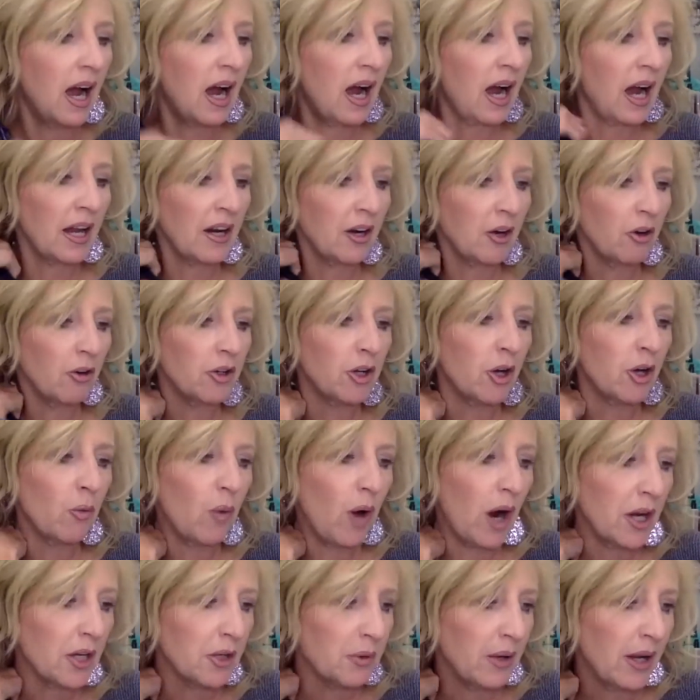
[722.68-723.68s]
I don't know
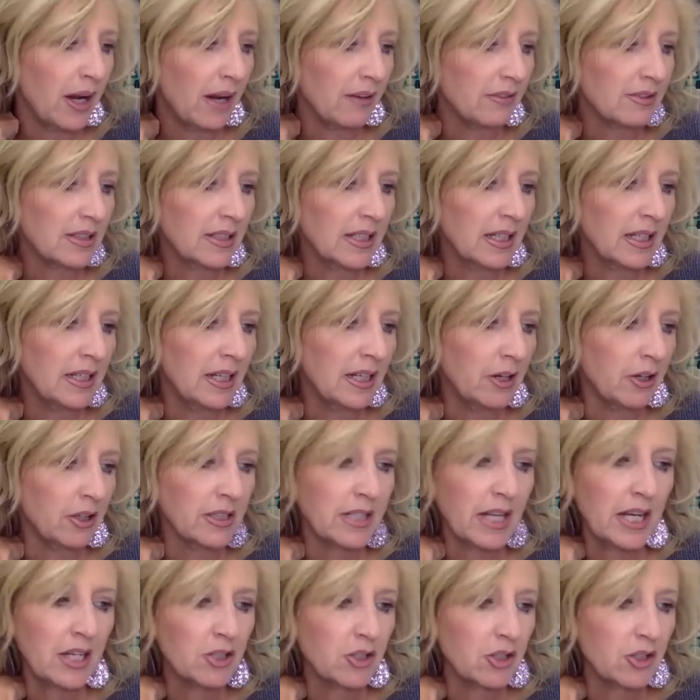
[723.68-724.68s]
why you would have skin
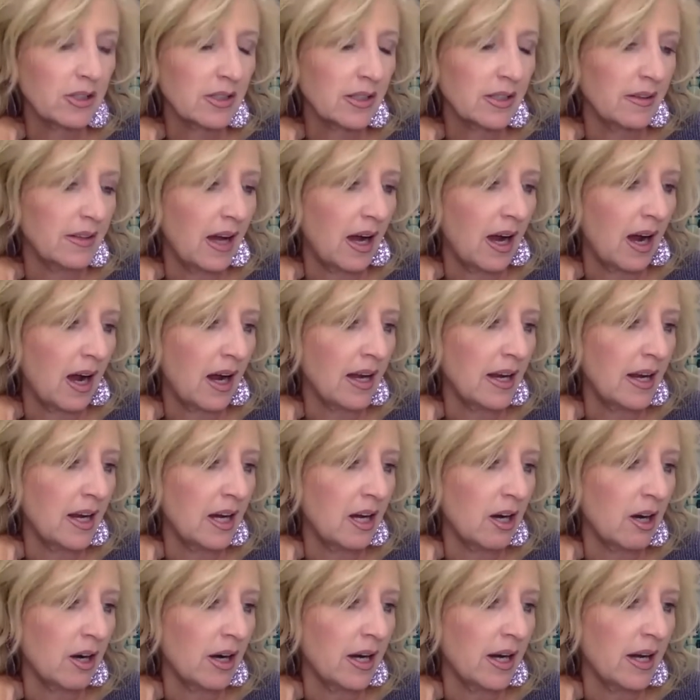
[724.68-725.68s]
irritations in the eye
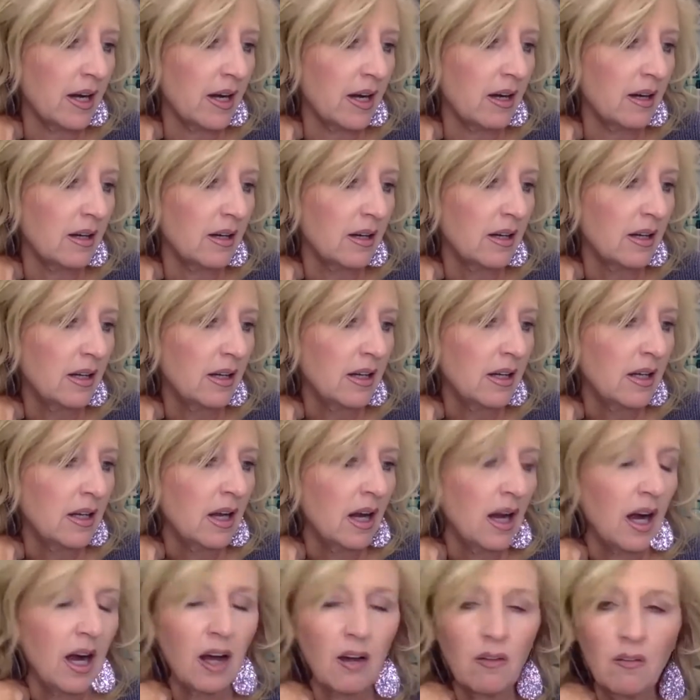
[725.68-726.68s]
area
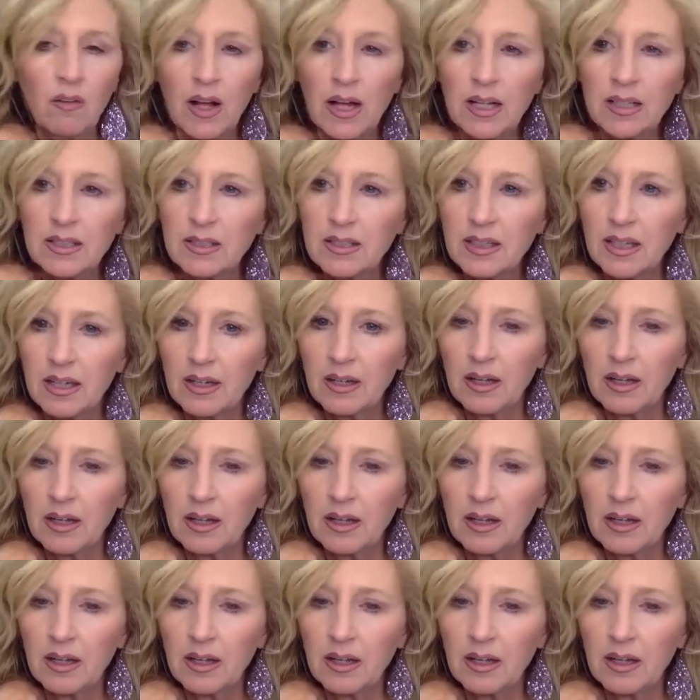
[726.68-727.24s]
unless,